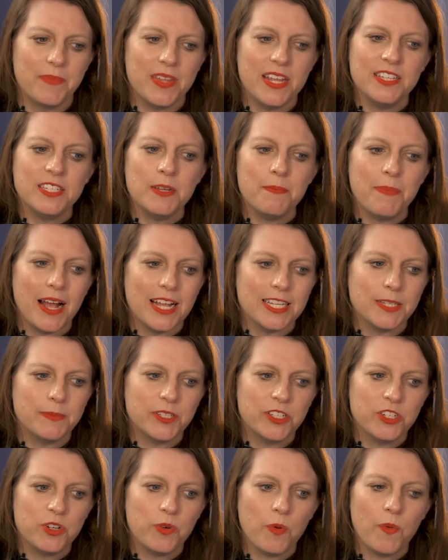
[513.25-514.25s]
Is it
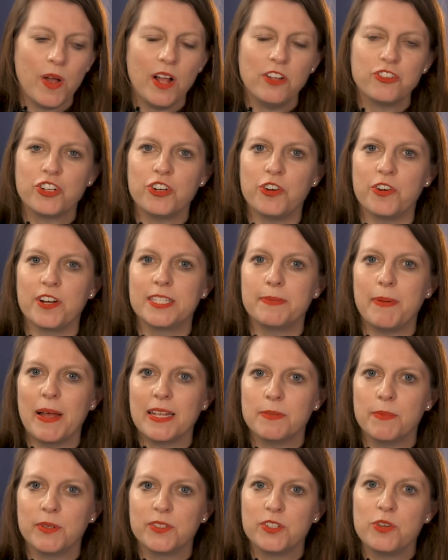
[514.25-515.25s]
possible to do it well? Sure, it's
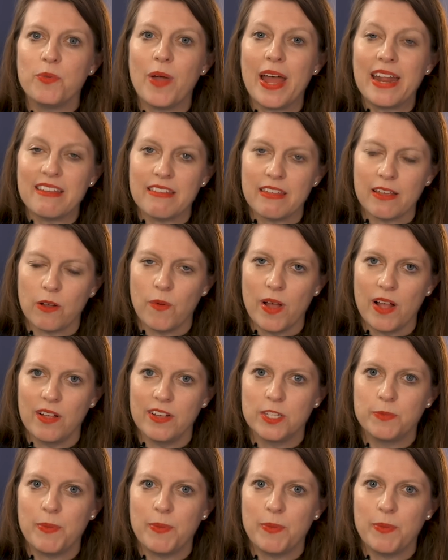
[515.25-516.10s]
possible to do anything well.